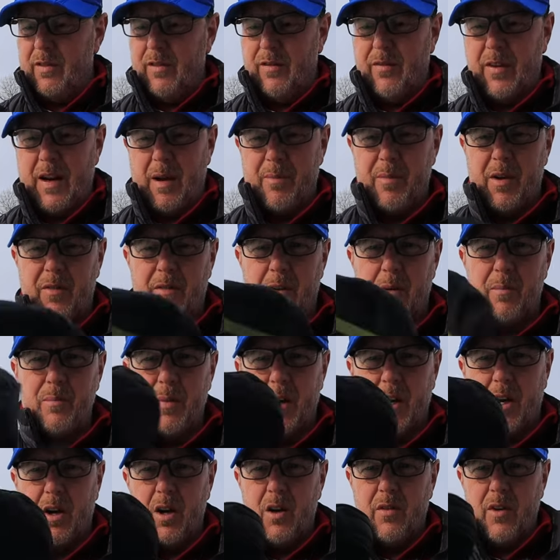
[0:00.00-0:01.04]
Flap my thumb
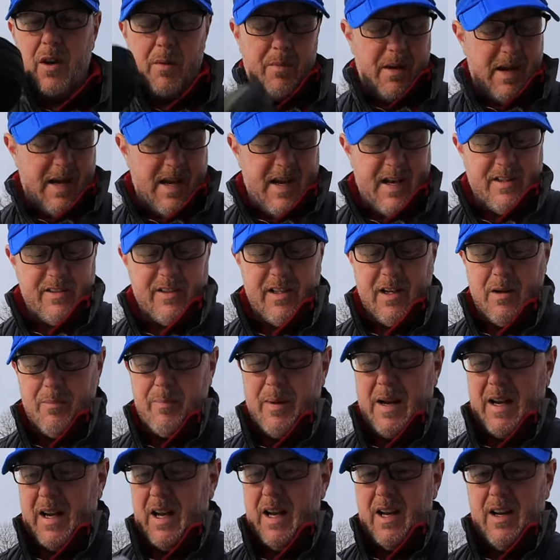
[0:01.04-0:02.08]
back over and my hands are now
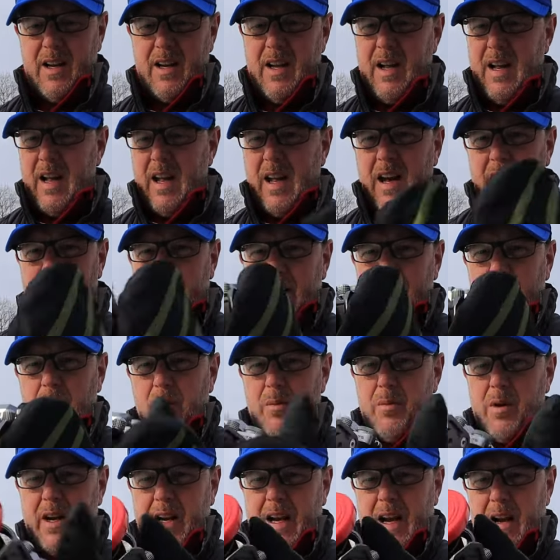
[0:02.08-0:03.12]
back in and I've
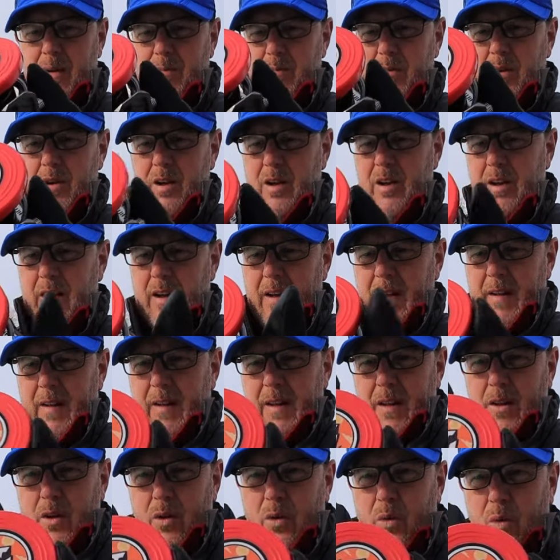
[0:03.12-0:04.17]
got my camera
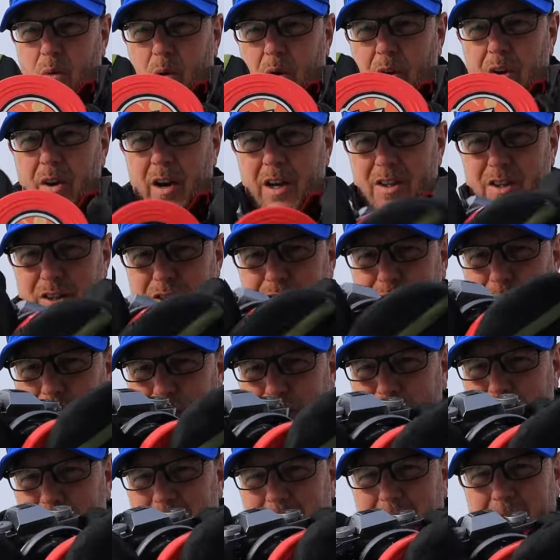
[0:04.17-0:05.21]
all nice and
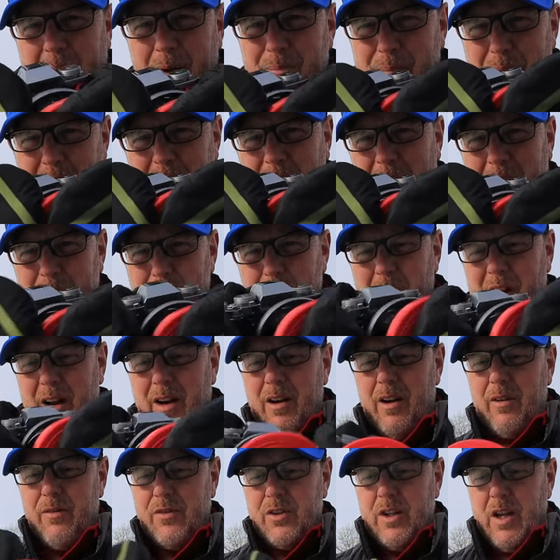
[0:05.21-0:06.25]
toasty behind my
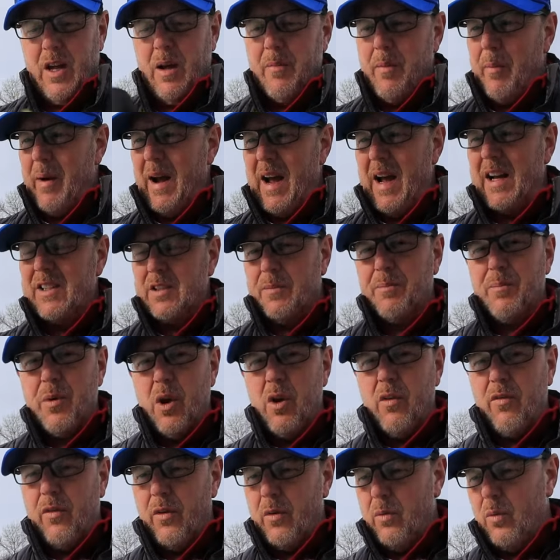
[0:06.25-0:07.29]
gloves. But my hands are
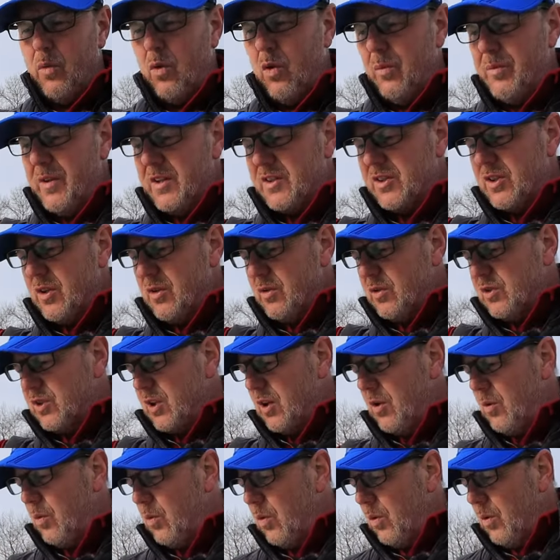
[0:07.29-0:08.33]
beautiful and warm. They're so,
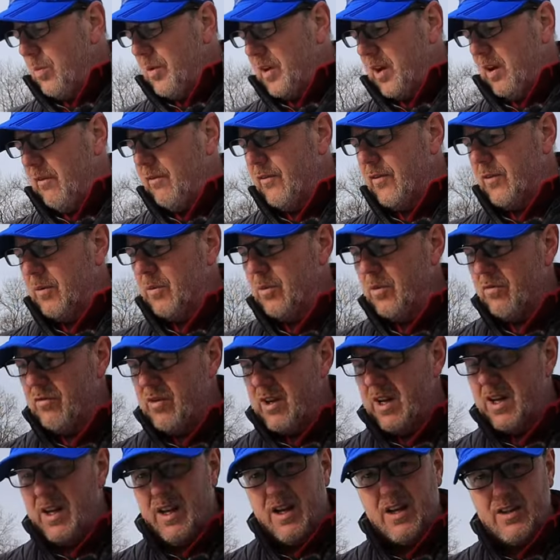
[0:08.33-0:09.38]
so warm and comfortable. It
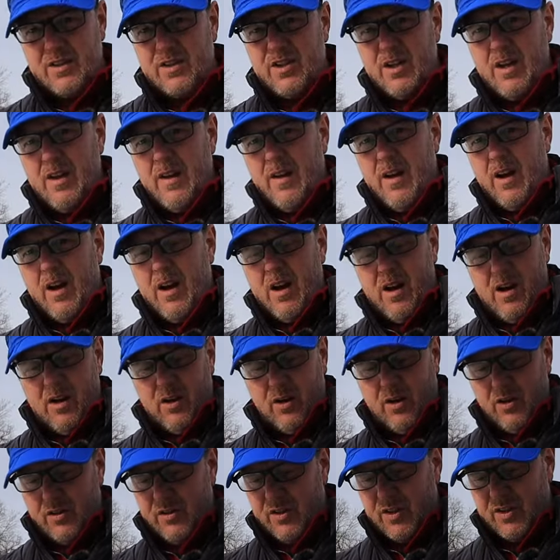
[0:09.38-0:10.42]
really is uh, a
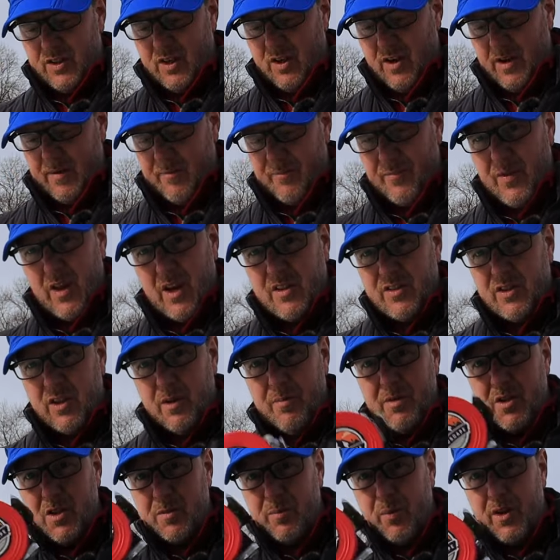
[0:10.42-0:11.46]
good design. So
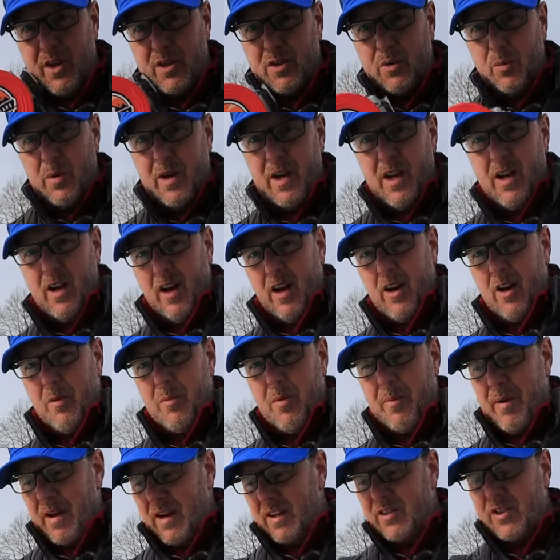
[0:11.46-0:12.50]
let me just put this away and I'll
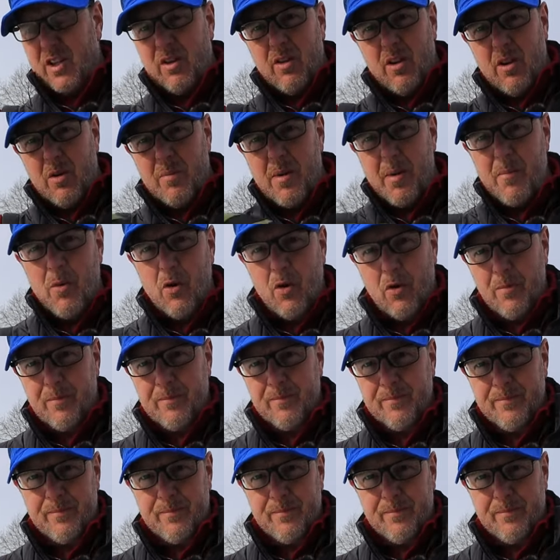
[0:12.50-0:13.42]
be back and tell you a little bit more.